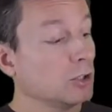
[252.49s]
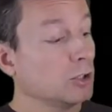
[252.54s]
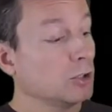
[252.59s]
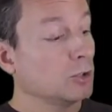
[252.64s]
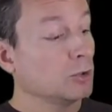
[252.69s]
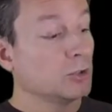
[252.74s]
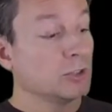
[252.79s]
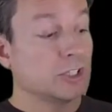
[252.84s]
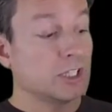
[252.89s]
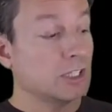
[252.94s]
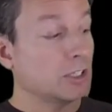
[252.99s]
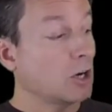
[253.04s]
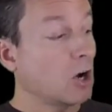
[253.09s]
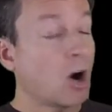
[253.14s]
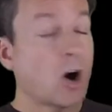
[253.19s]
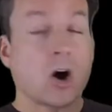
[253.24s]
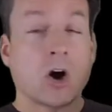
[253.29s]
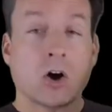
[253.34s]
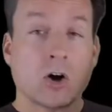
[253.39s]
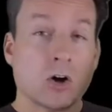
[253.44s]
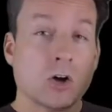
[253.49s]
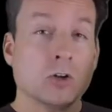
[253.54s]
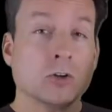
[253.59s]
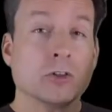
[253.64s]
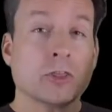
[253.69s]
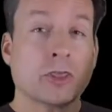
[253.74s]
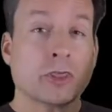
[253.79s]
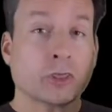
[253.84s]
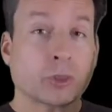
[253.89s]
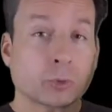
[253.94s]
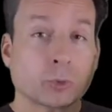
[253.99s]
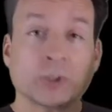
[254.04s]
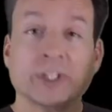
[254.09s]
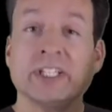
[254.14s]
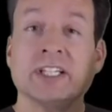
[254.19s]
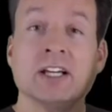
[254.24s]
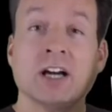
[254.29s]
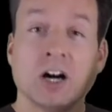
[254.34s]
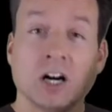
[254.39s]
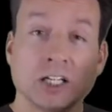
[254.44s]
who did all
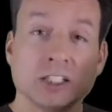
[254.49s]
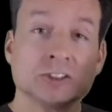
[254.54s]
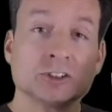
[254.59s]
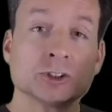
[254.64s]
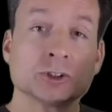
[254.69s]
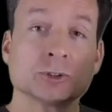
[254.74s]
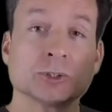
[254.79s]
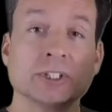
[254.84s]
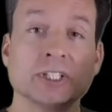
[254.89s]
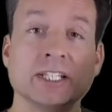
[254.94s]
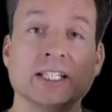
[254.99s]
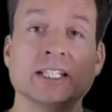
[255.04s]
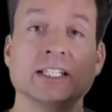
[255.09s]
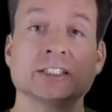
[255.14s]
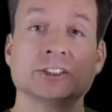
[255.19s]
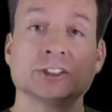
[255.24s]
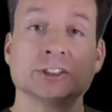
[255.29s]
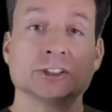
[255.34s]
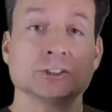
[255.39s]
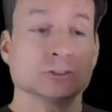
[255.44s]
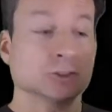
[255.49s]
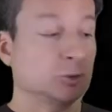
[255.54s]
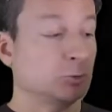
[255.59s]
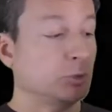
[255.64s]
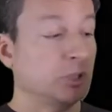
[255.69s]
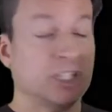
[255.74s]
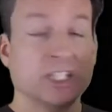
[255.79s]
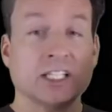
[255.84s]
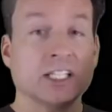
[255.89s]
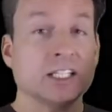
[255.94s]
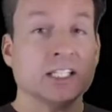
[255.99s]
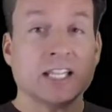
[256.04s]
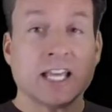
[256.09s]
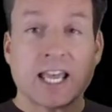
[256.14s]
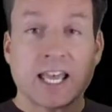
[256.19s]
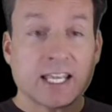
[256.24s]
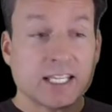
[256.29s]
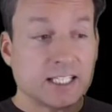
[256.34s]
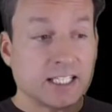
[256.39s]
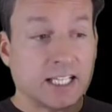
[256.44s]
300 issues, beginning to
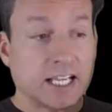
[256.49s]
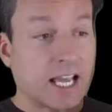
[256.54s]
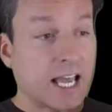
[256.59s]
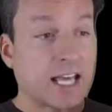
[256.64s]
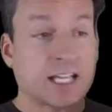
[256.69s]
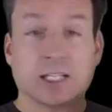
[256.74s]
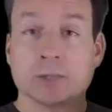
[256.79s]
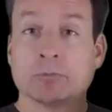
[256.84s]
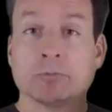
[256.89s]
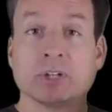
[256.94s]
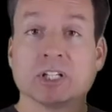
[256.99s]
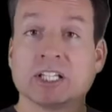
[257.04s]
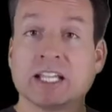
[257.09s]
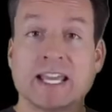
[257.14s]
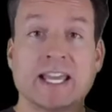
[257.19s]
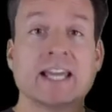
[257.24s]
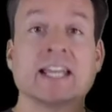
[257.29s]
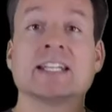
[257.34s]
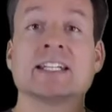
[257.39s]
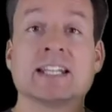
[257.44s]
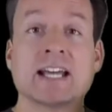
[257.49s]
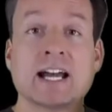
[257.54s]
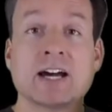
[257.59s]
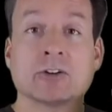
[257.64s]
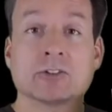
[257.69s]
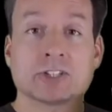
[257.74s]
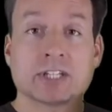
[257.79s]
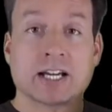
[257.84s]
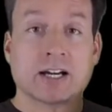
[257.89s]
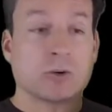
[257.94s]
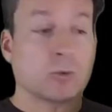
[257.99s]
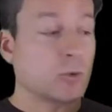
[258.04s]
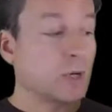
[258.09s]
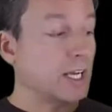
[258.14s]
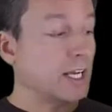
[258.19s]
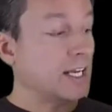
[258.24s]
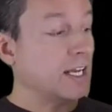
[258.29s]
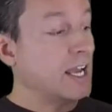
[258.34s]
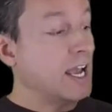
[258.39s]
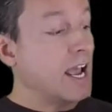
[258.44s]
end. He had it planned out that
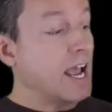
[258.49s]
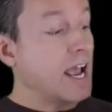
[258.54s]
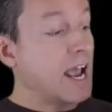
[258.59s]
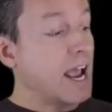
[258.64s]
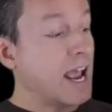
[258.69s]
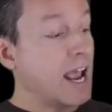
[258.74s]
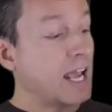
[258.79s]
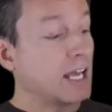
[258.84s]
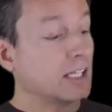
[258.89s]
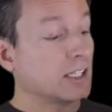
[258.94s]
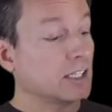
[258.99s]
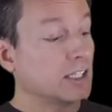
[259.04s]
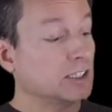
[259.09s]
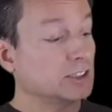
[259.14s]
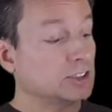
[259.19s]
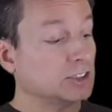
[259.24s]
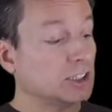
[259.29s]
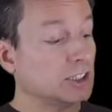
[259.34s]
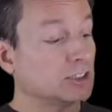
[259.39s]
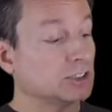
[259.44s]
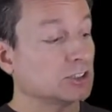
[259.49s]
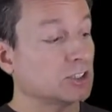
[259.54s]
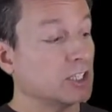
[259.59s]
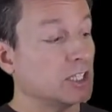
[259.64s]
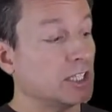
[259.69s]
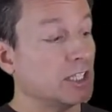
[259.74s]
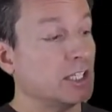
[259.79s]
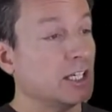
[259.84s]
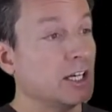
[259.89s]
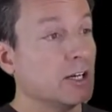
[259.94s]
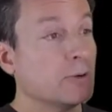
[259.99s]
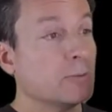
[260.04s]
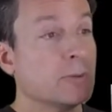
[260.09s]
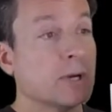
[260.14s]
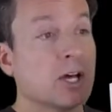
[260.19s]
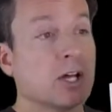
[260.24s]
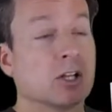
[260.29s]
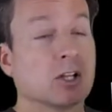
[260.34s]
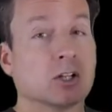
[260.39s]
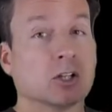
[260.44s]
way, and this is the
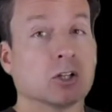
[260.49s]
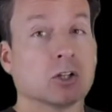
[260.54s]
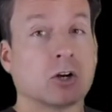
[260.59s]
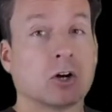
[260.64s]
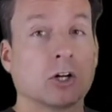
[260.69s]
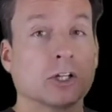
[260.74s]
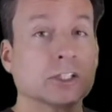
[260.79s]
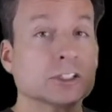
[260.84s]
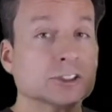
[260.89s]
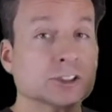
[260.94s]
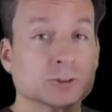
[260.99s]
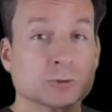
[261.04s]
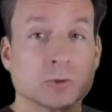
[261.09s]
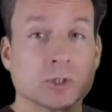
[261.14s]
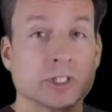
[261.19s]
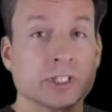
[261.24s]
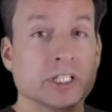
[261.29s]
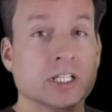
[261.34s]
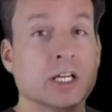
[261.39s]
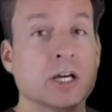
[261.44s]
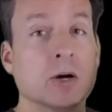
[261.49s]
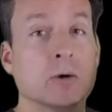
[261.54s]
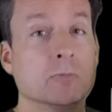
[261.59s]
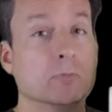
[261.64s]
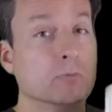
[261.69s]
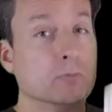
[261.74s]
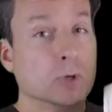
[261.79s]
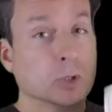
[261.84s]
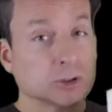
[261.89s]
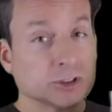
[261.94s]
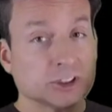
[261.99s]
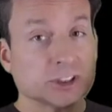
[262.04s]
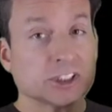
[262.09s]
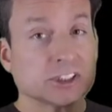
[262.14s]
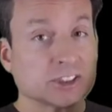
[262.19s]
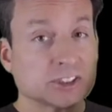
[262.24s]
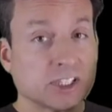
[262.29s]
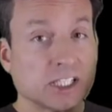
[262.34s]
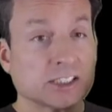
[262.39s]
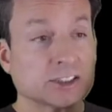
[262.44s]
longest-running, most
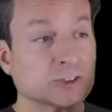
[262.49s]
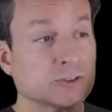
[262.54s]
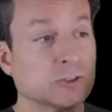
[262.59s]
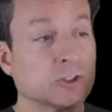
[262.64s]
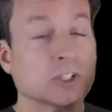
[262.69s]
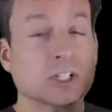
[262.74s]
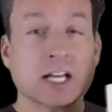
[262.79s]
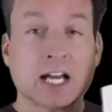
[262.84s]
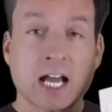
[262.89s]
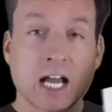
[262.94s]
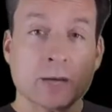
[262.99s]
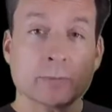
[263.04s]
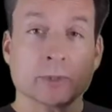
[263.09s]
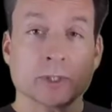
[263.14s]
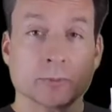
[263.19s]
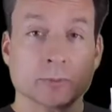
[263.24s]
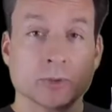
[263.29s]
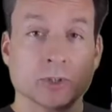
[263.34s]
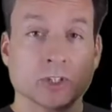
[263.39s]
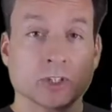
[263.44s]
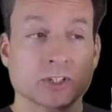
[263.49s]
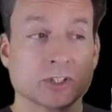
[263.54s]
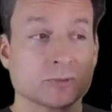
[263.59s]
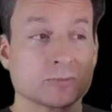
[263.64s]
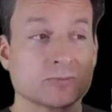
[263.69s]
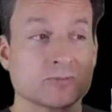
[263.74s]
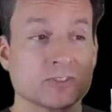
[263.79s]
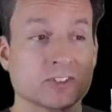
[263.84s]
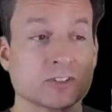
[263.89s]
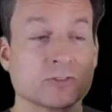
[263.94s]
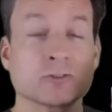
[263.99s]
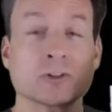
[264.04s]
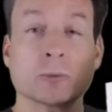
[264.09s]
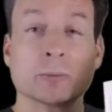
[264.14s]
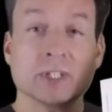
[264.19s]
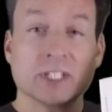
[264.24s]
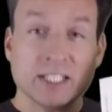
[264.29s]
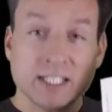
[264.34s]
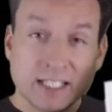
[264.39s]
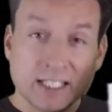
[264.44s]
successful comic book
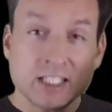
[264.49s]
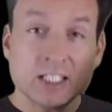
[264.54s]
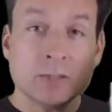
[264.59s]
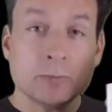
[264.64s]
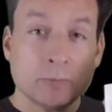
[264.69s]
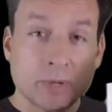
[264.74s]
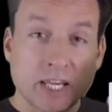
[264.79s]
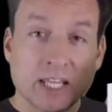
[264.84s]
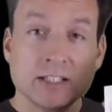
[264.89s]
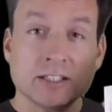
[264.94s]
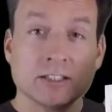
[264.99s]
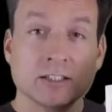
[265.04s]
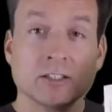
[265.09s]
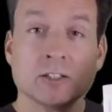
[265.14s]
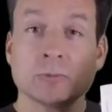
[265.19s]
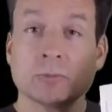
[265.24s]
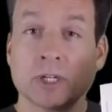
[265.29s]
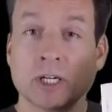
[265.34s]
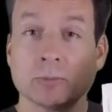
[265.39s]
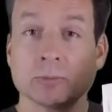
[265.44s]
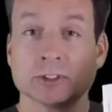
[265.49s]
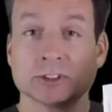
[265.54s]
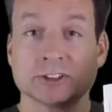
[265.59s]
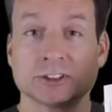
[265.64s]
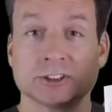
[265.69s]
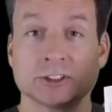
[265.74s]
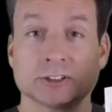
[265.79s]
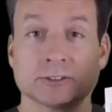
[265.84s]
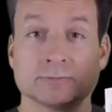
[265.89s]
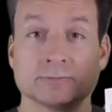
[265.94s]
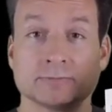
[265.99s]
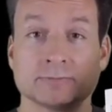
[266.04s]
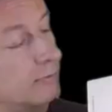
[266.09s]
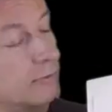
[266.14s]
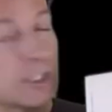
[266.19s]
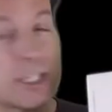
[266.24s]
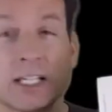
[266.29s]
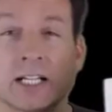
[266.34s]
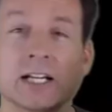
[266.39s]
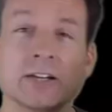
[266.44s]
from an independent publisher.
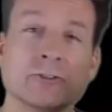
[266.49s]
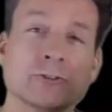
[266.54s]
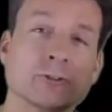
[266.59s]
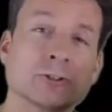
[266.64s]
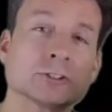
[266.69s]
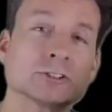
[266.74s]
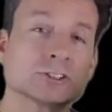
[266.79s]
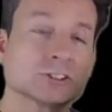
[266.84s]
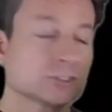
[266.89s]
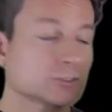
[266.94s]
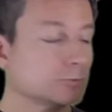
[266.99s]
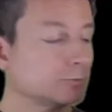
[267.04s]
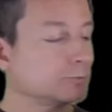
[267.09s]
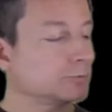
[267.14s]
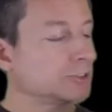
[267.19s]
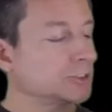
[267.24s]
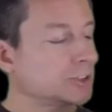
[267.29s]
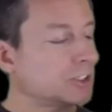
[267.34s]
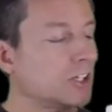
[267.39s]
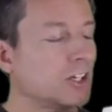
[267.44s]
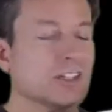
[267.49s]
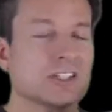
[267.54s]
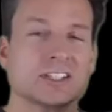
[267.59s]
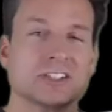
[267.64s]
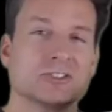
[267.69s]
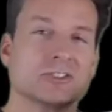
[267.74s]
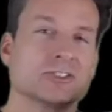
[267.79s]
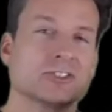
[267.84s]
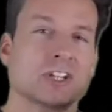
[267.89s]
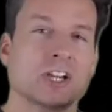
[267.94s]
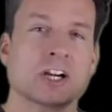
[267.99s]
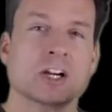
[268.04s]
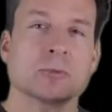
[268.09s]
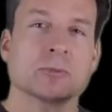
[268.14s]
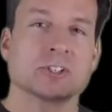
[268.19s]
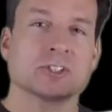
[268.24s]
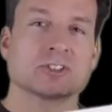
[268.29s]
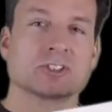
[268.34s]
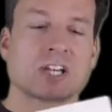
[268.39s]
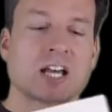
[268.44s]
And I first saw these
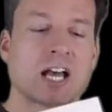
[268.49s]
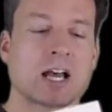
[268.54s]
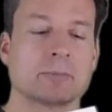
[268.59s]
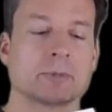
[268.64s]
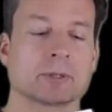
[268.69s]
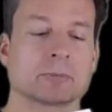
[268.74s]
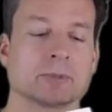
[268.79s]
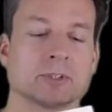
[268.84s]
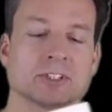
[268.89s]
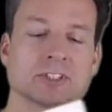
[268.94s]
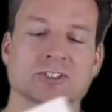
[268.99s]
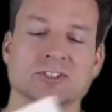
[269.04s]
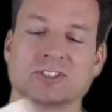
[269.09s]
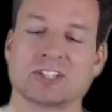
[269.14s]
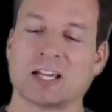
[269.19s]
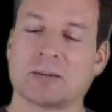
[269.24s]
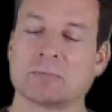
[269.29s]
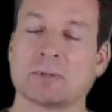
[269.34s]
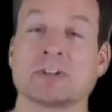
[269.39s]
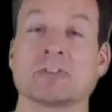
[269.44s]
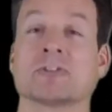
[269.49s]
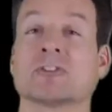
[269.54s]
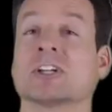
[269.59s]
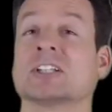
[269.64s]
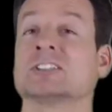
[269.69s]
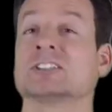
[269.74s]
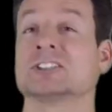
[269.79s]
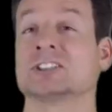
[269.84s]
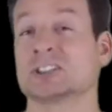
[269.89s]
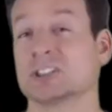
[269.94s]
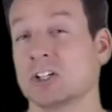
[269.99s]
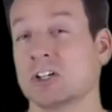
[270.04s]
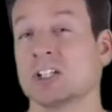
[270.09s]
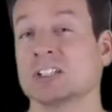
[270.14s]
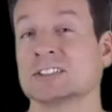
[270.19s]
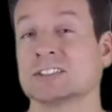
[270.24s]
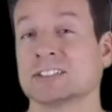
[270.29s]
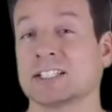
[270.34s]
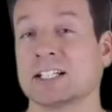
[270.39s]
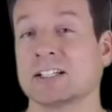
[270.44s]
Cerebus comic books at my friend
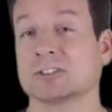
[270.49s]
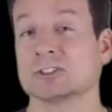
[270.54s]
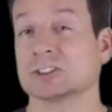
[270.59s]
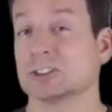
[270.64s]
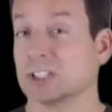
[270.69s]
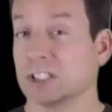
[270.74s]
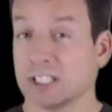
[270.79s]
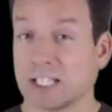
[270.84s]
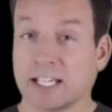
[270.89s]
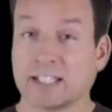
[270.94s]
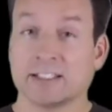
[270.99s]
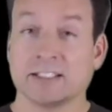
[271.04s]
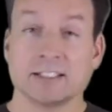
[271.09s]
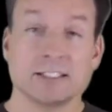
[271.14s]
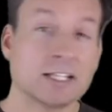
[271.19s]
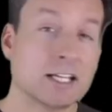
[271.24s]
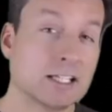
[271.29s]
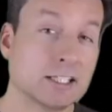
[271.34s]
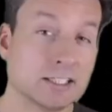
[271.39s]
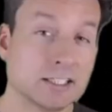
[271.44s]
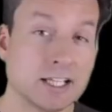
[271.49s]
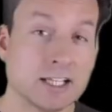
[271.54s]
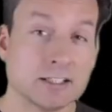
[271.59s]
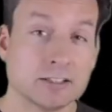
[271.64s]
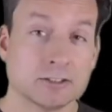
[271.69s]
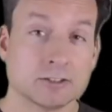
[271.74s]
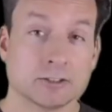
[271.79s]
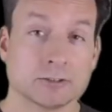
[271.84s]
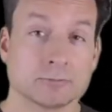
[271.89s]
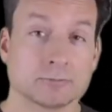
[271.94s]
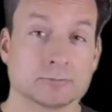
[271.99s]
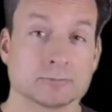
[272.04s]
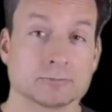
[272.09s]
Sean's house in 1988.